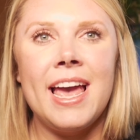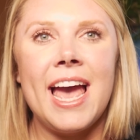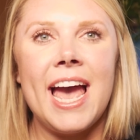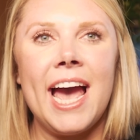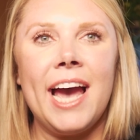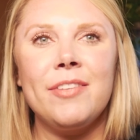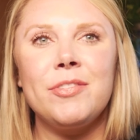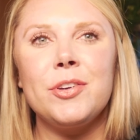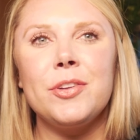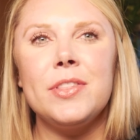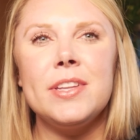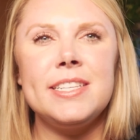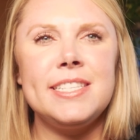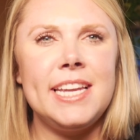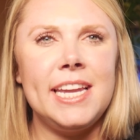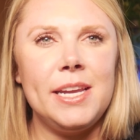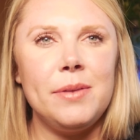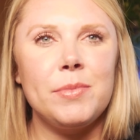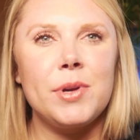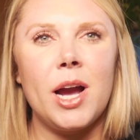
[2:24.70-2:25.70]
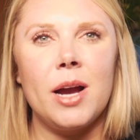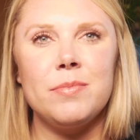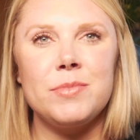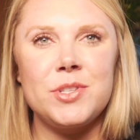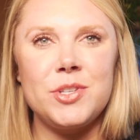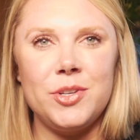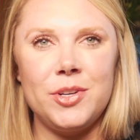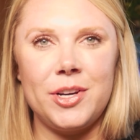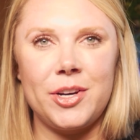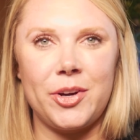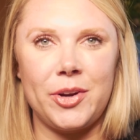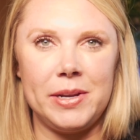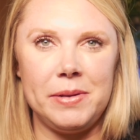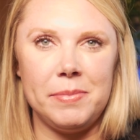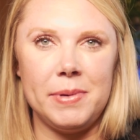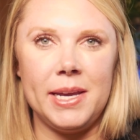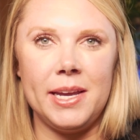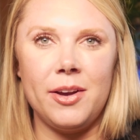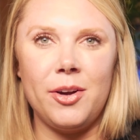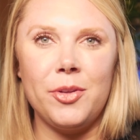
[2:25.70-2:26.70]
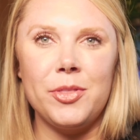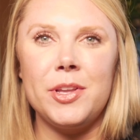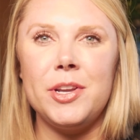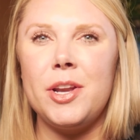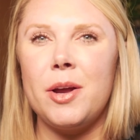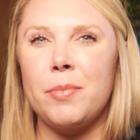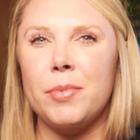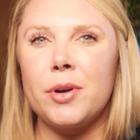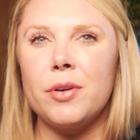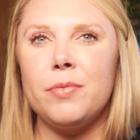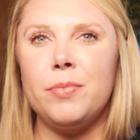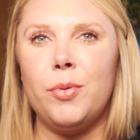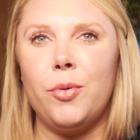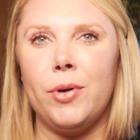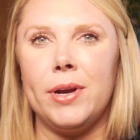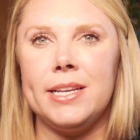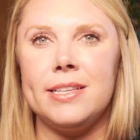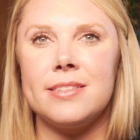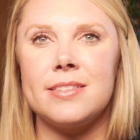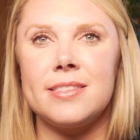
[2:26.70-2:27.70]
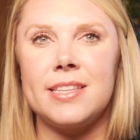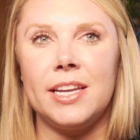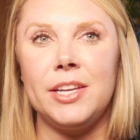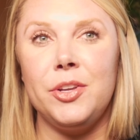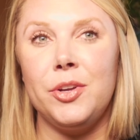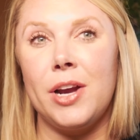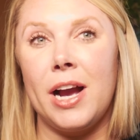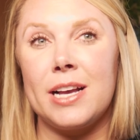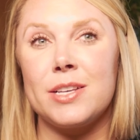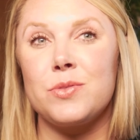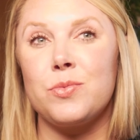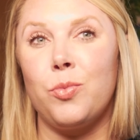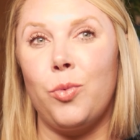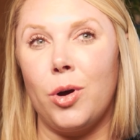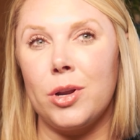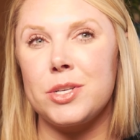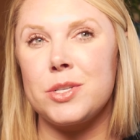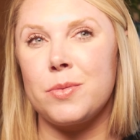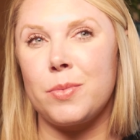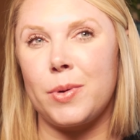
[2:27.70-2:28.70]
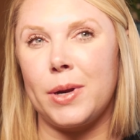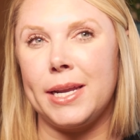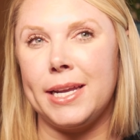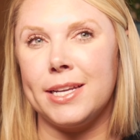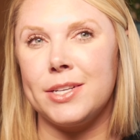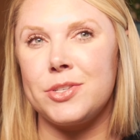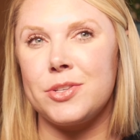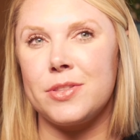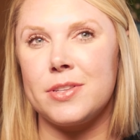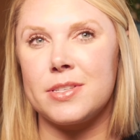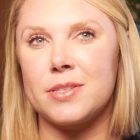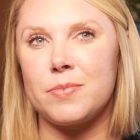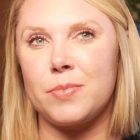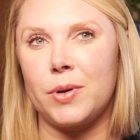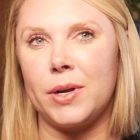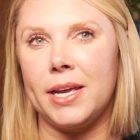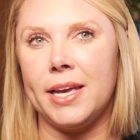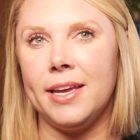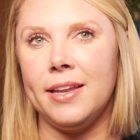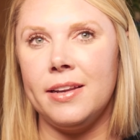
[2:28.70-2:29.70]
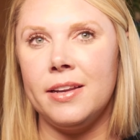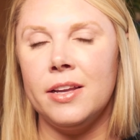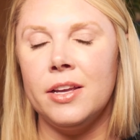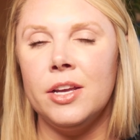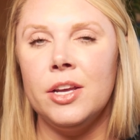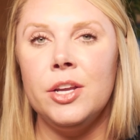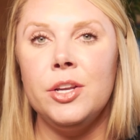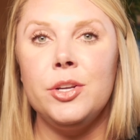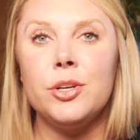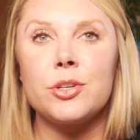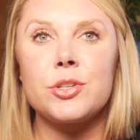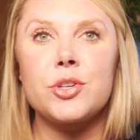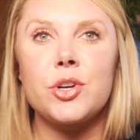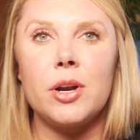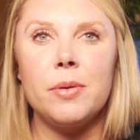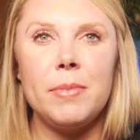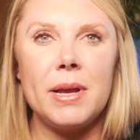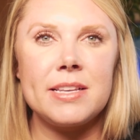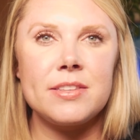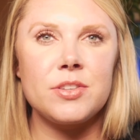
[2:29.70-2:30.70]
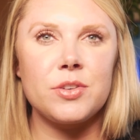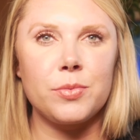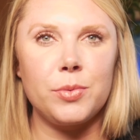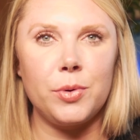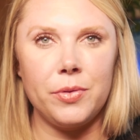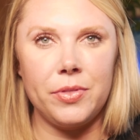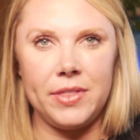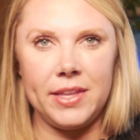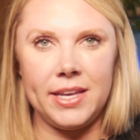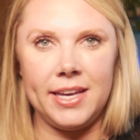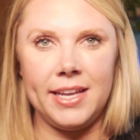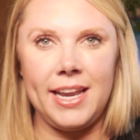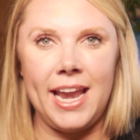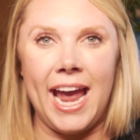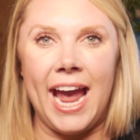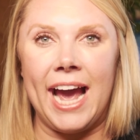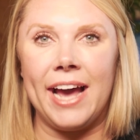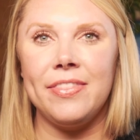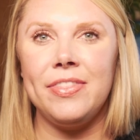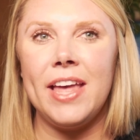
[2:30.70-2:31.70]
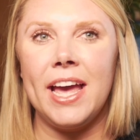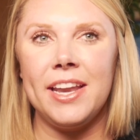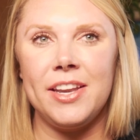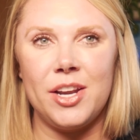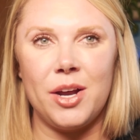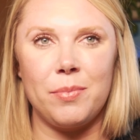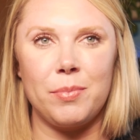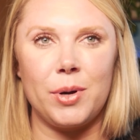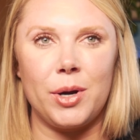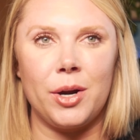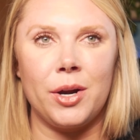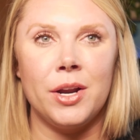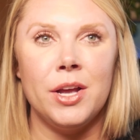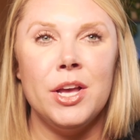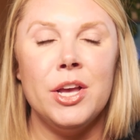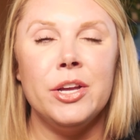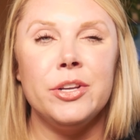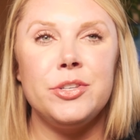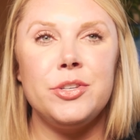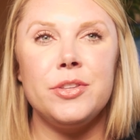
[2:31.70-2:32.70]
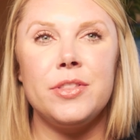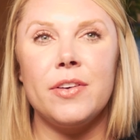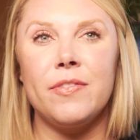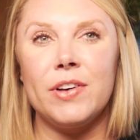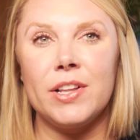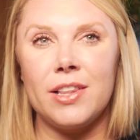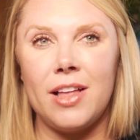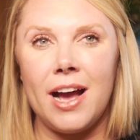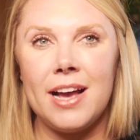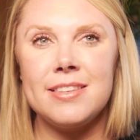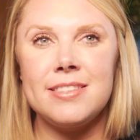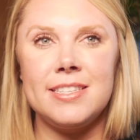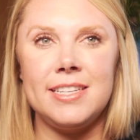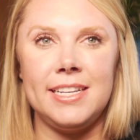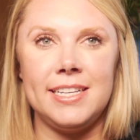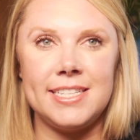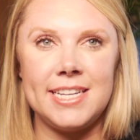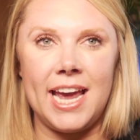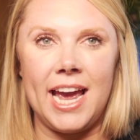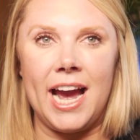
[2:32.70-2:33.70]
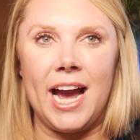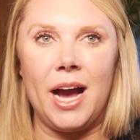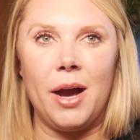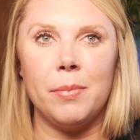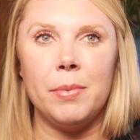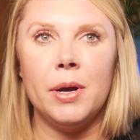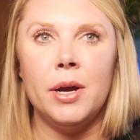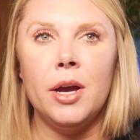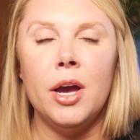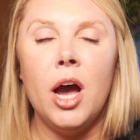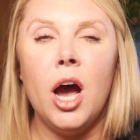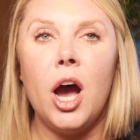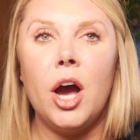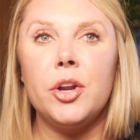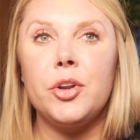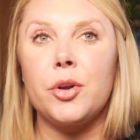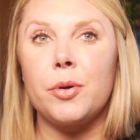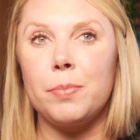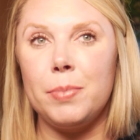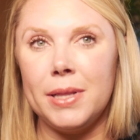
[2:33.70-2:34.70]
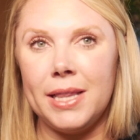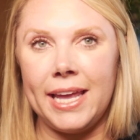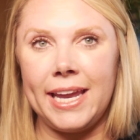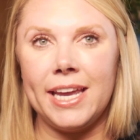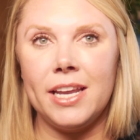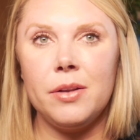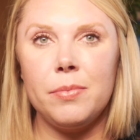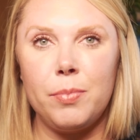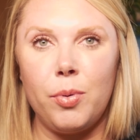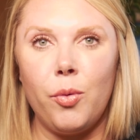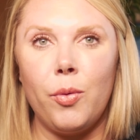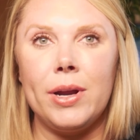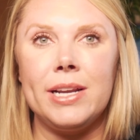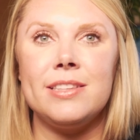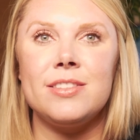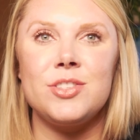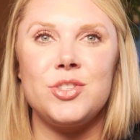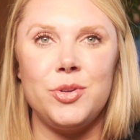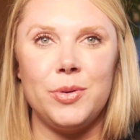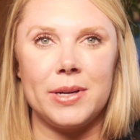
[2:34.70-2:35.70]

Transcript: After the team comes to an agreement on the number of points that you guys want to bring into the sprint, your Scrum Master will then add that number to the Velocity tab under Planned Points to